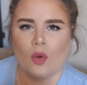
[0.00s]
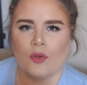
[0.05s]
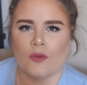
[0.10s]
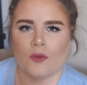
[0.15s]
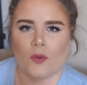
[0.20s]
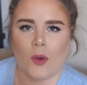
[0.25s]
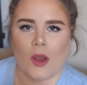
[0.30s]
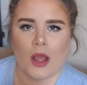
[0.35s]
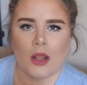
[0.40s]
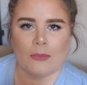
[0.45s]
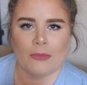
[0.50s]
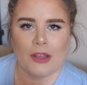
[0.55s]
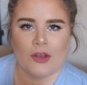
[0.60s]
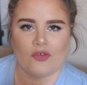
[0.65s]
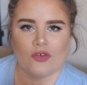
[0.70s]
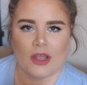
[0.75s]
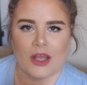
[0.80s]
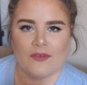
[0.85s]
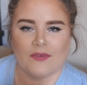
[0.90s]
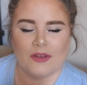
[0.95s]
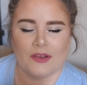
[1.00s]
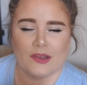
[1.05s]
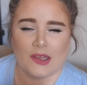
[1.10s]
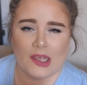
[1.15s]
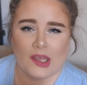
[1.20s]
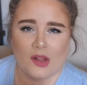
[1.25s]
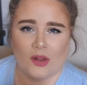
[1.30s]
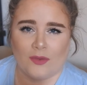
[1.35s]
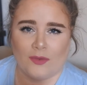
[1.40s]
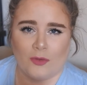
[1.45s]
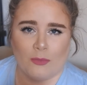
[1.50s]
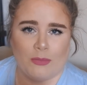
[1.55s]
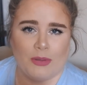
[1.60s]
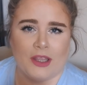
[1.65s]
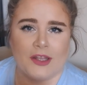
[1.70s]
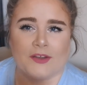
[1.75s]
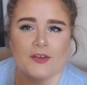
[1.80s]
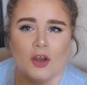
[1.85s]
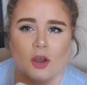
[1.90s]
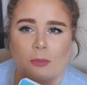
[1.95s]
So on my travels, I also
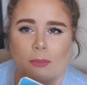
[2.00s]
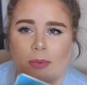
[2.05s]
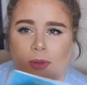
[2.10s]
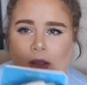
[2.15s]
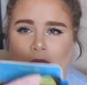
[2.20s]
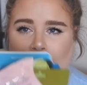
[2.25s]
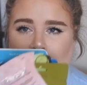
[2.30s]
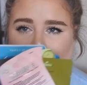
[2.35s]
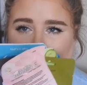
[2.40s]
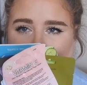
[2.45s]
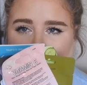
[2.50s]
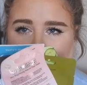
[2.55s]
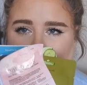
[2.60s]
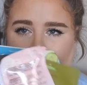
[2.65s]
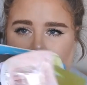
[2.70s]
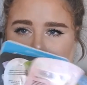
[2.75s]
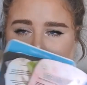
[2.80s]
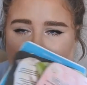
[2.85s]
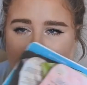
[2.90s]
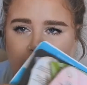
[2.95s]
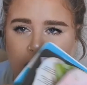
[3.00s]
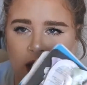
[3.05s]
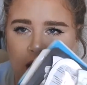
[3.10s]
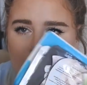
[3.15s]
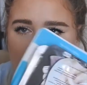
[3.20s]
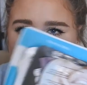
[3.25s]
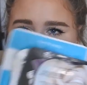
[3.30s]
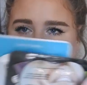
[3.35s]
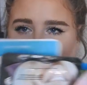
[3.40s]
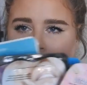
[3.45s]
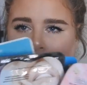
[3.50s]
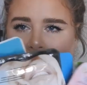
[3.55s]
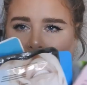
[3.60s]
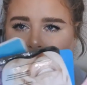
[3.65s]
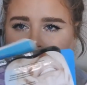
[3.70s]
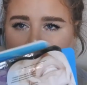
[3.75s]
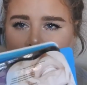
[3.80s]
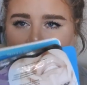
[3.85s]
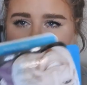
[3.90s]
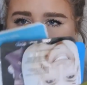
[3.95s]
picked up a
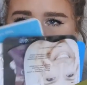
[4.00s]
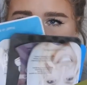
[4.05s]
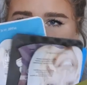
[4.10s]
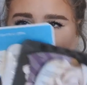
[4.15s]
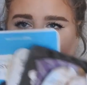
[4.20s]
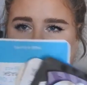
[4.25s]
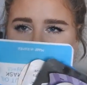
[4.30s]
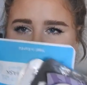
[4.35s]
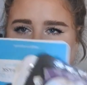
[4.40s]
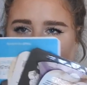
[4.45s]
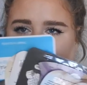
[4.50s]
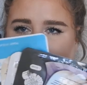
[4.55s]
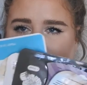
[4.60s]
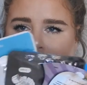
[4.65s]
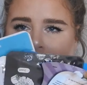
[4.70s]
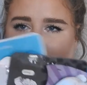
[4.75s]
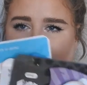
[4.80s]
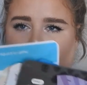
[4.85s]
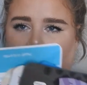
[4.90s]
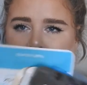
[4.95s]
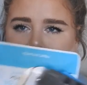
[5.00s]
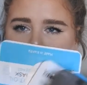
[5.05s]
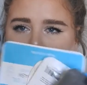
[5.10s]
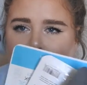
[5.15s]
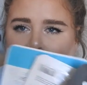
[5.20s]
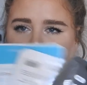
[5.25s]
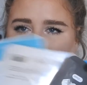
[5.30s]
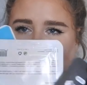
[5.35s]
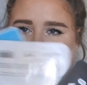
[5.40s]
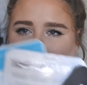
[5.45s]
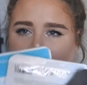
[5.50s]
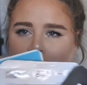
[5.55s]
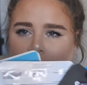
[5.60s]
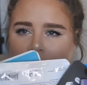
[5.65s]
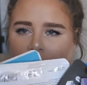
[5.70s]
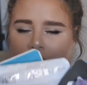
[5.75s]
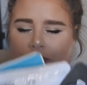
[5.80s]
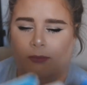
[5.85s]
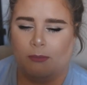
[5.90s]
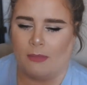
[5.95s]
shitload
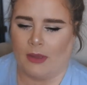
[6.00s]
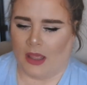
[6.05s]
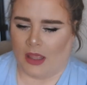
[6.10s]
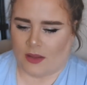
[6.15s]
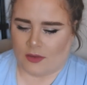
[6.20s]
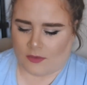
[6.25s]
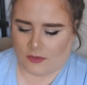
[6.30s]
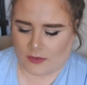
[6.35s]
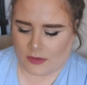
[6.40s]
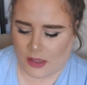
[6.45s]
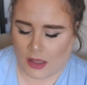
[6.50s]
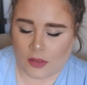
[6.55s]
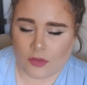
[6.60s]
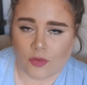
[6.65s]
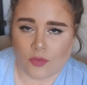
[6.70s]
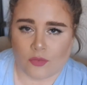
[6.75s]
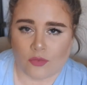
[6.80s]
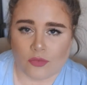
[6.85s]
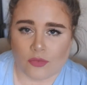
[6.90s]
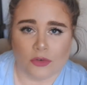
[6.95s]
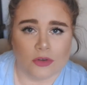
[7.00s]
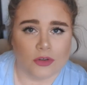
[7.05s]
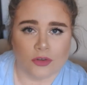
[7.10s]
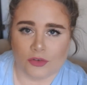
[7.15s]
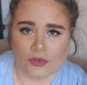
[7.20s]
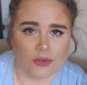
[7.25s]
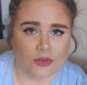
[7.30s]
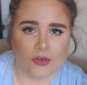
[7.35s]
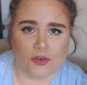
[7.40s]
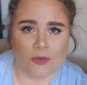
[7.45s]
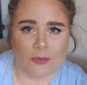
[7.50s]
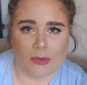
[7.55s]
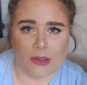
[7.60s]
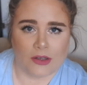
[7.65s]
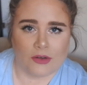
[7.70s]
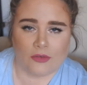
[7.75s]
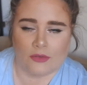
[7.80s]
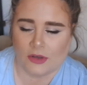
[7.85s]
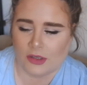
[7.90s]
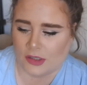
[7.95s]
of masks. I'll just run through them.
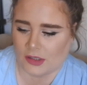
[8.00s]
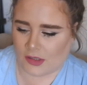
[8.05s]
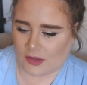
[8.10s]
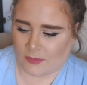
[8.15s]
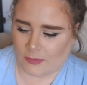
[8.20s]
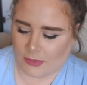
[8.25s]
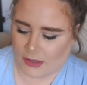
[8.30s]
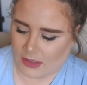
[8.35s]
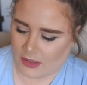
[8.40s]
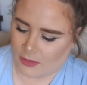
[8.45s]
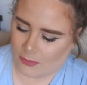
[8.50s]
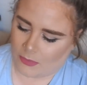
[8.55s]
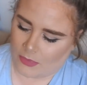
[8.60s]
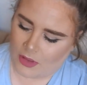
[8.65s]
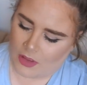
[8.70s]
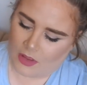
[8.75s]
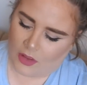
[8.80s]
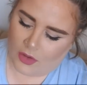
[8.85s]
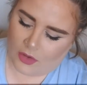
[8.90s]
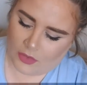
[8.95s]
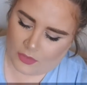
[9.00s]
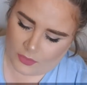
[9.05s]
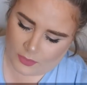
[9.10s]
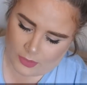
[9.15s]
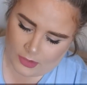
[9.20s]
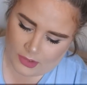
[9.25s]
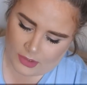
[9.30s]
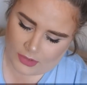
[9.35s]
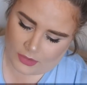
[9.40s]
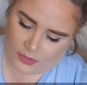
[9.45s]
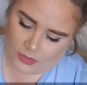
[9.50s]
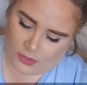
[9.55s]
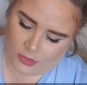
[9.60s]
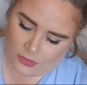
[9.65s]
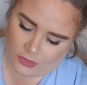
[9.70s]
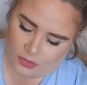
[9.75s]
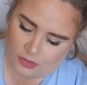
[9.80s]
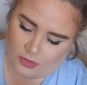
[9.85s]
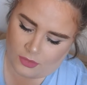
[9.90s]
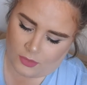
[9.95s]
I don't need to explain them. So I got a
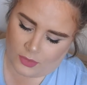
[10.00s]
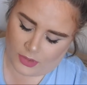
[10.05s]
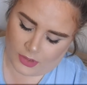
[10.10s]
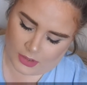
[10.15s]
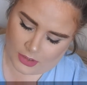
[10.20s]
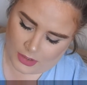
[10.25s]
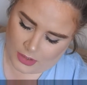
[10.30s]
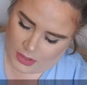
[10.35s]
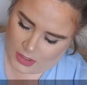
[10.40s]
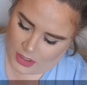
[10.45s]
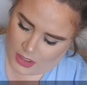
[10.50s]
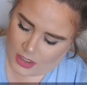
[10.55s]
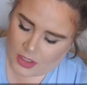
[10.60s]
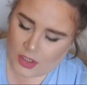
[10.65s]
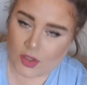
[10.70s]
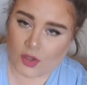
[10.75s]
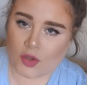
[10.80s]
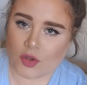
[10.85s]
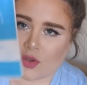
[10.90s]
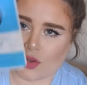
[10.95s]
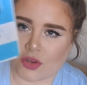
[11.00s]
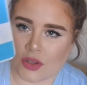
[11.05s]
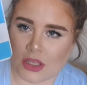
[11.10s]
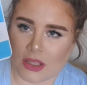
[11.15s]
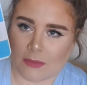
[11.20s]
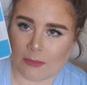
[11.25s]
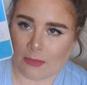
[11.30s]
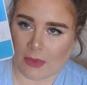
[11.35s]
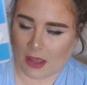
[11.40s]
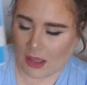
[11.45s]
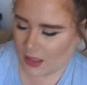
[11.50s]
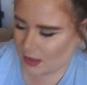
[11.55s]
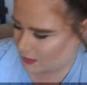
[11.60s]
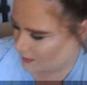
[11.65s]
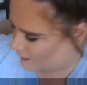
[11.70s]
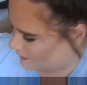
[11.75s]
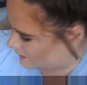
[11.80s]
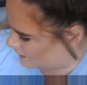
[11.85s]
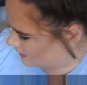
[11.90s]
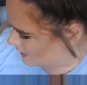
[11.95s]
coconut oil sheet
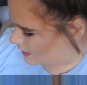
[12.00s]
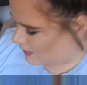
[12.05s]
mask,